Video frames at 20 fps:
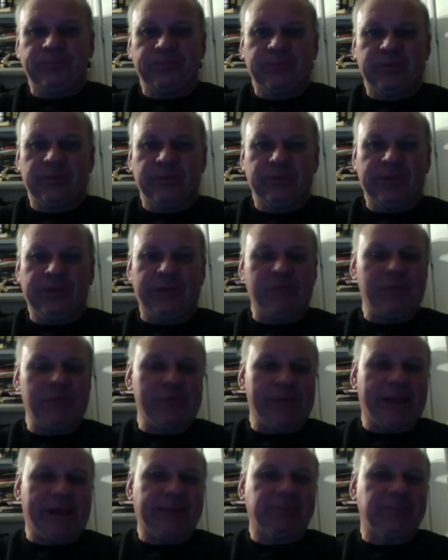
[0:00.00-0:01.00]
When they
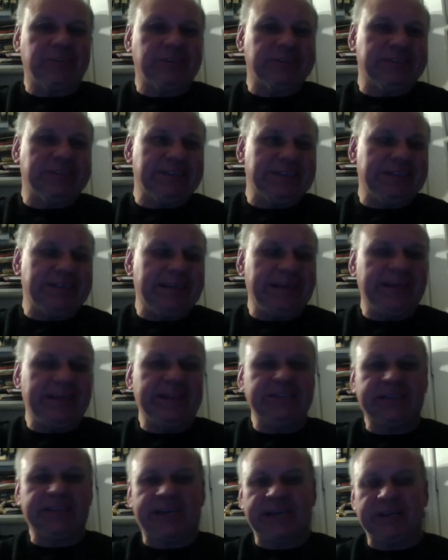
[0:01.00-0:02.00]
remastered the
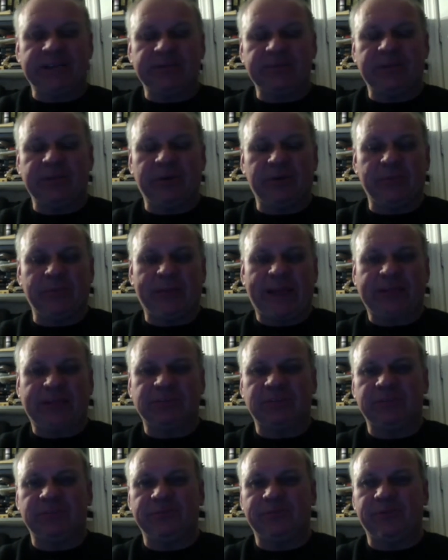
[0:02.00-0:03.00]
CDs, I got to back to
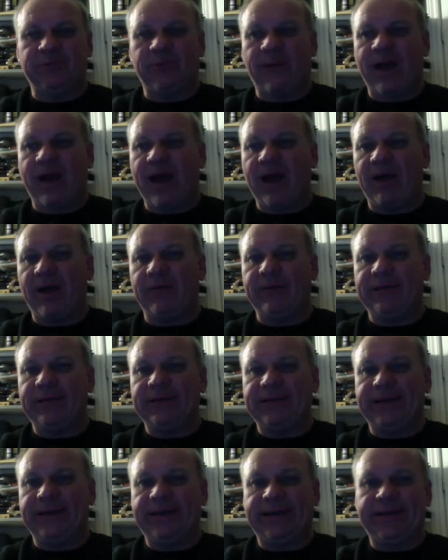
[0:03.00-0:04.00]
them for a while.
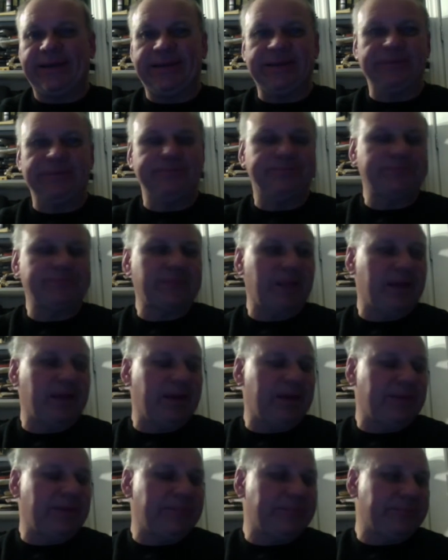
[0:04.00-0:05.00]
When
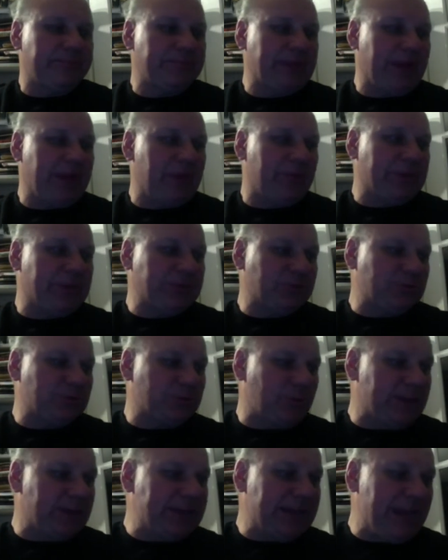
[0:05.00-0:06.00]
How the West Was
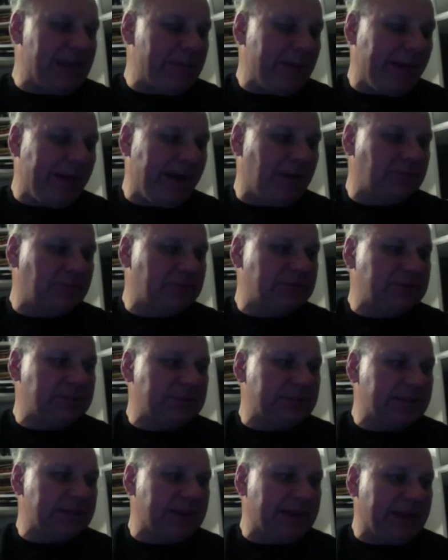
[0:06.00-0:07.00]
Won came out,
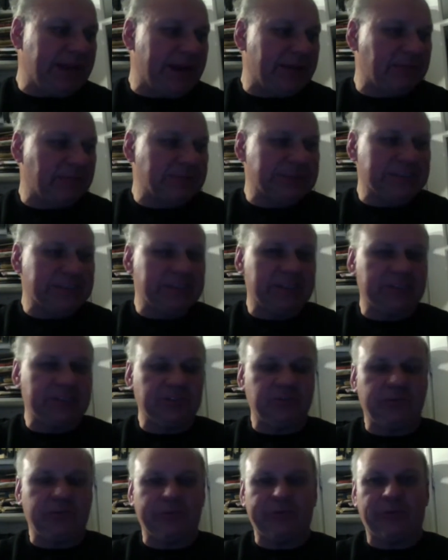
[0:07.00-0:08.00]
I kind of was listening
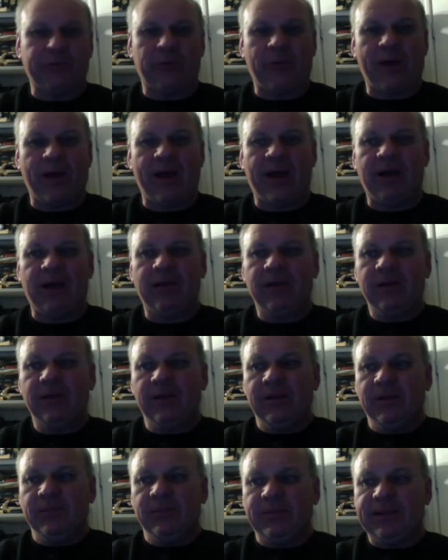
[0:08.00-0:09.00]
to them for a while.
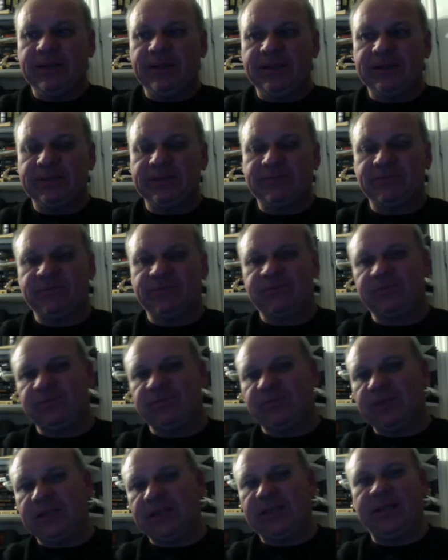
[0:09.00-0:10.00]
But
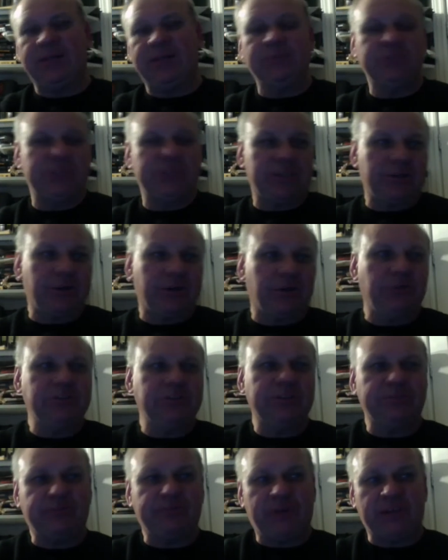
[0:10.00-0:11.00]
it comes and it
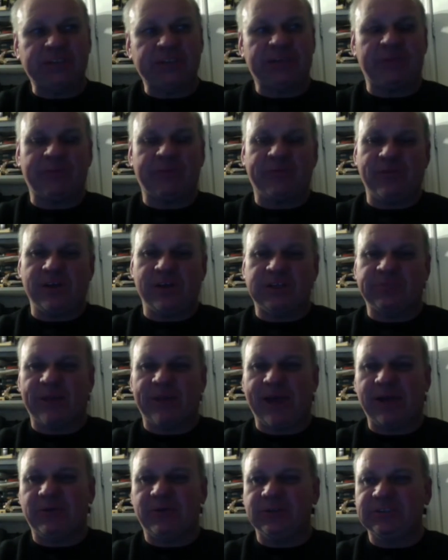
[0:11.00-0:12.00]
goes. It falls up, it falls
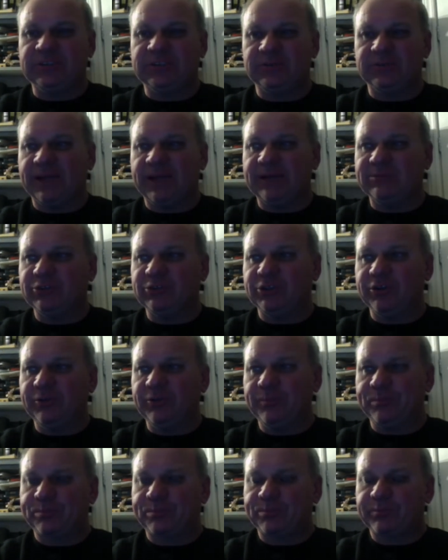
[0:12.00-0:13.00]
backwards sometimes,
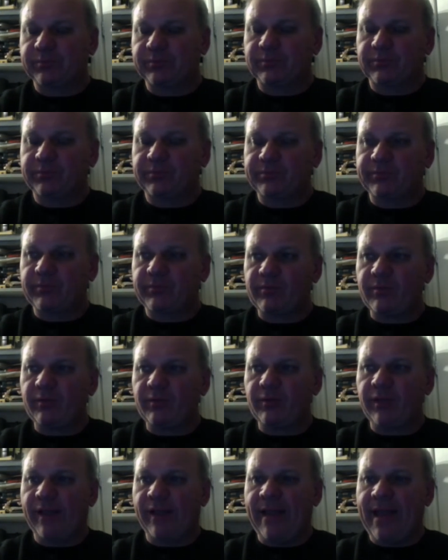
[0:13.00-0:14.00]
And
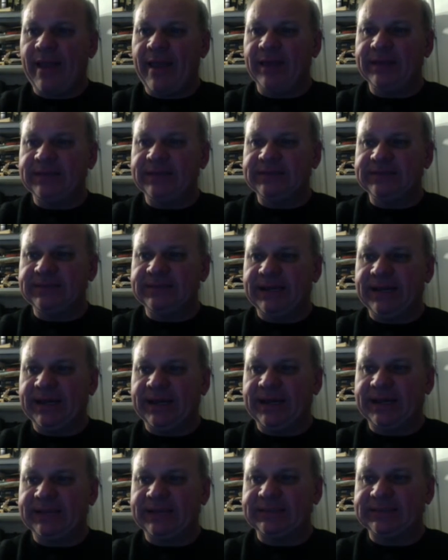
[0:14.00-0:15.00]
then
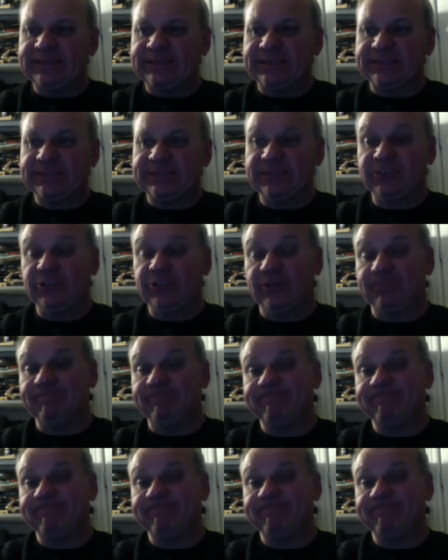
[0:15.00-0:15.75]
I got the tickets to the show.